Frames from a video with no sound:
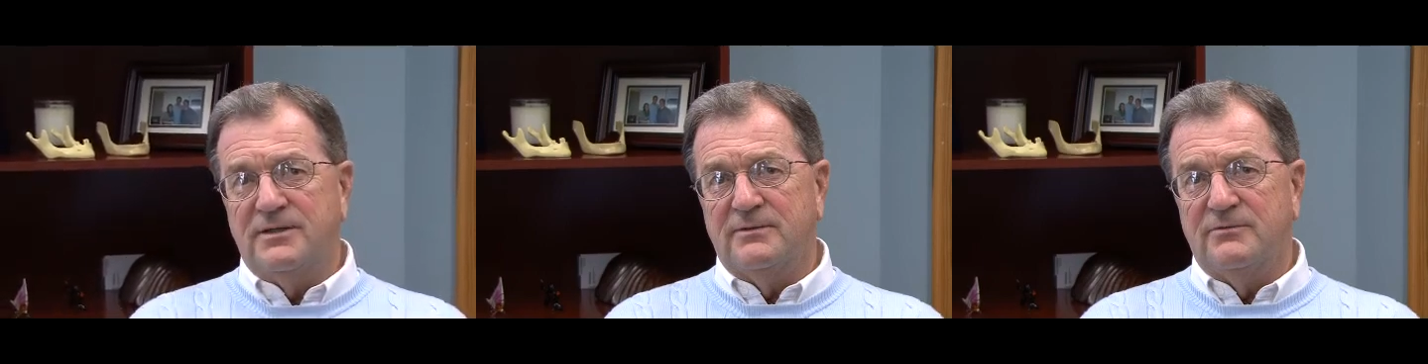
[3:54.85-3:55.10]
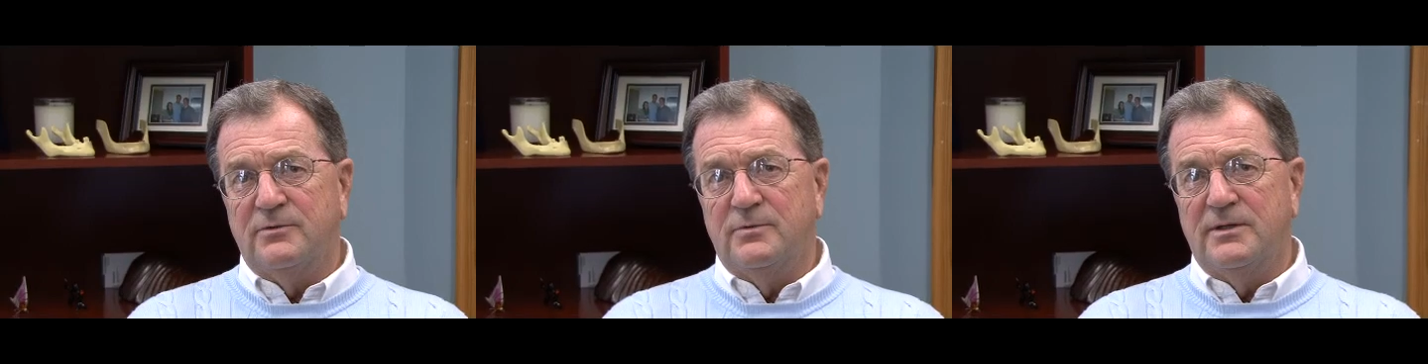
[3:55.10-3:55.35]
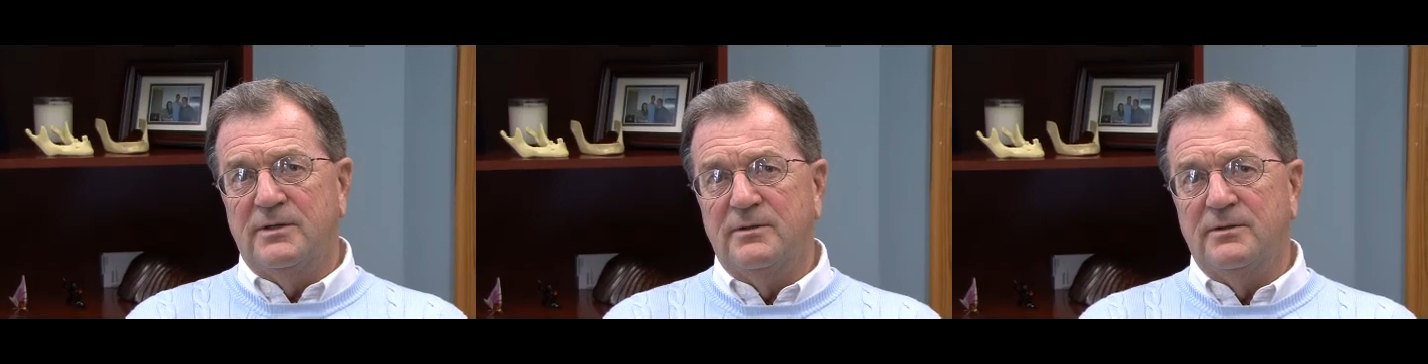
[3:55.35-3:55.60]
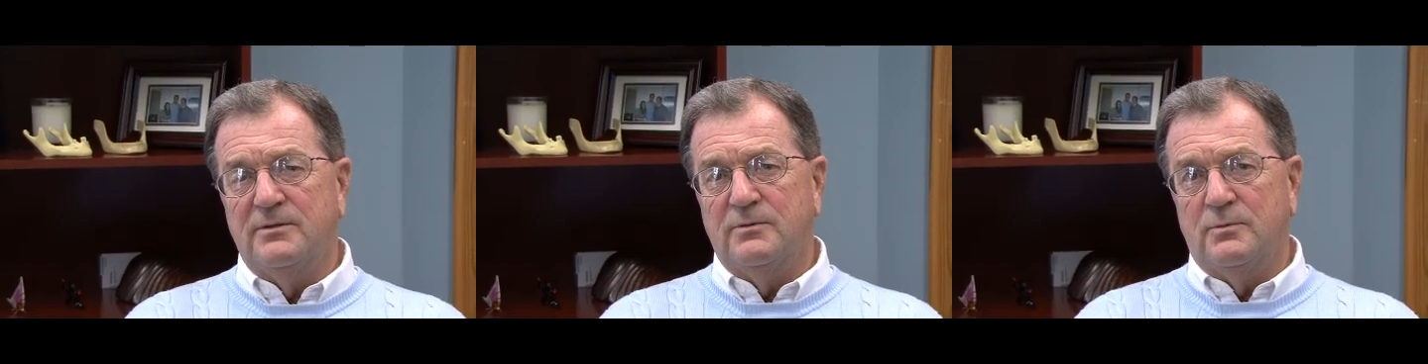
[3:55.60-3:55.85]

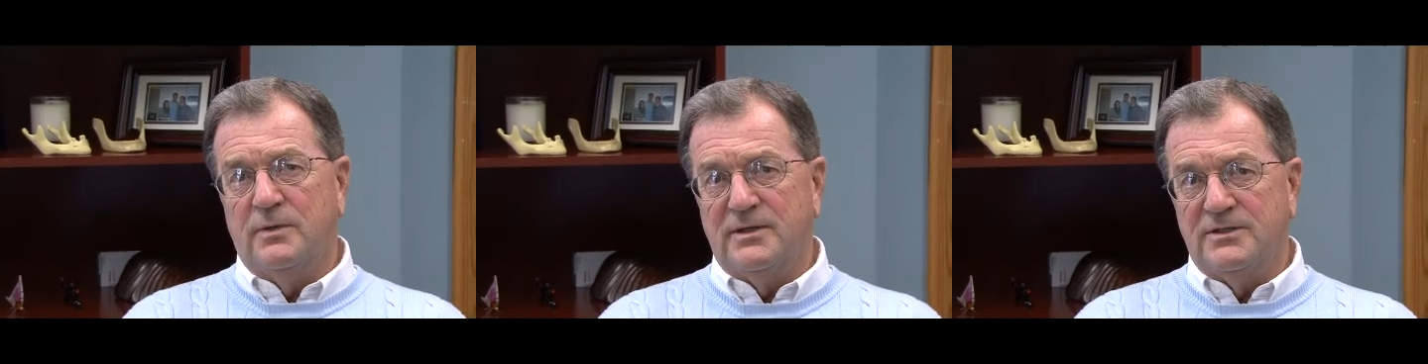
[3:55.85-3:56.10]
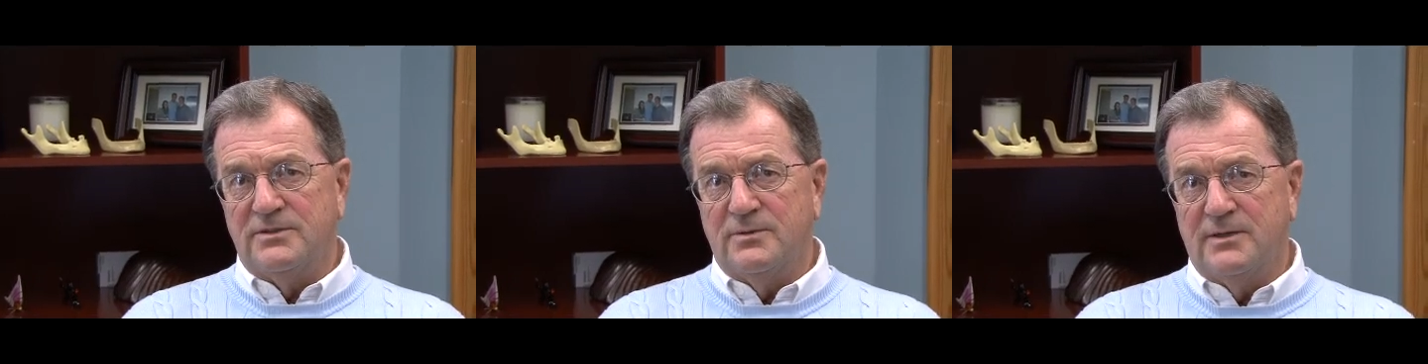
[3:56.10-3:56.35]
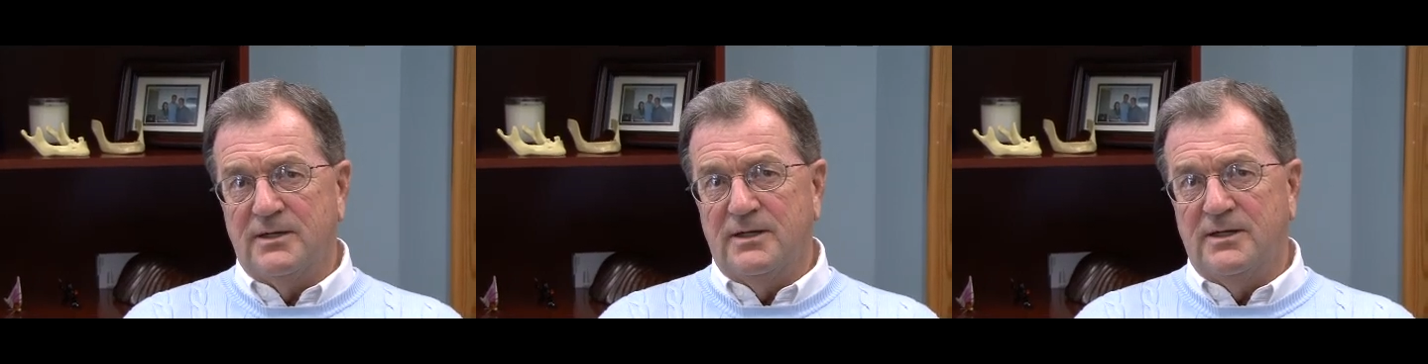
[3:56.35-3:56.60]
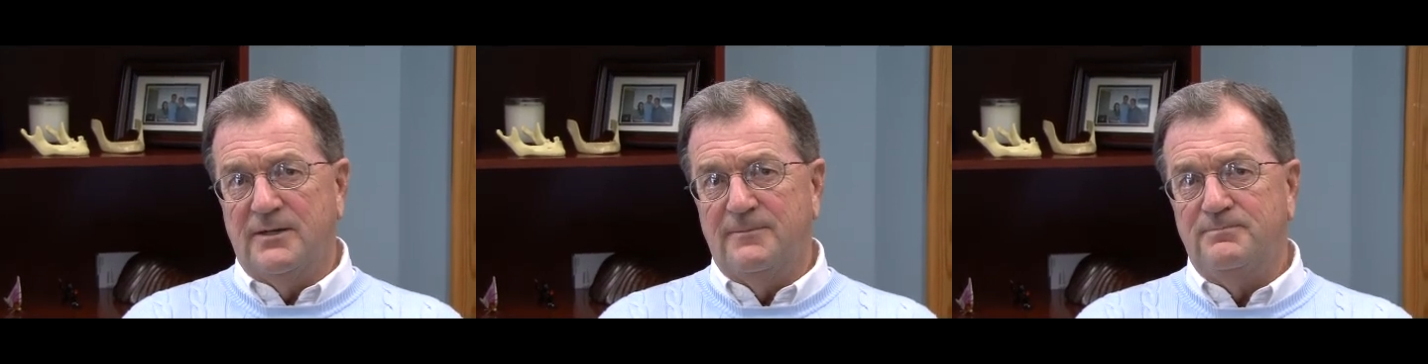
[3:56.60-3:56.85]
everyone what is going
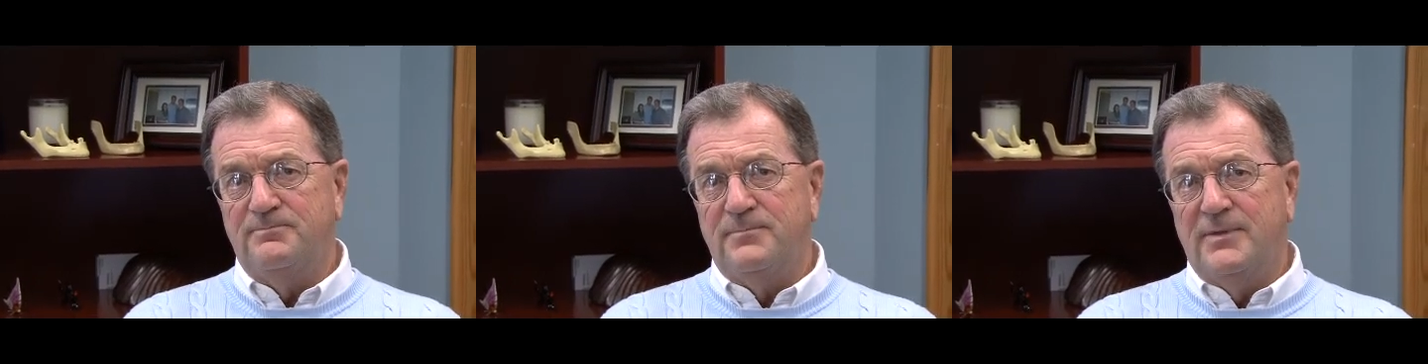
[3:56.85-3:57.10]
on.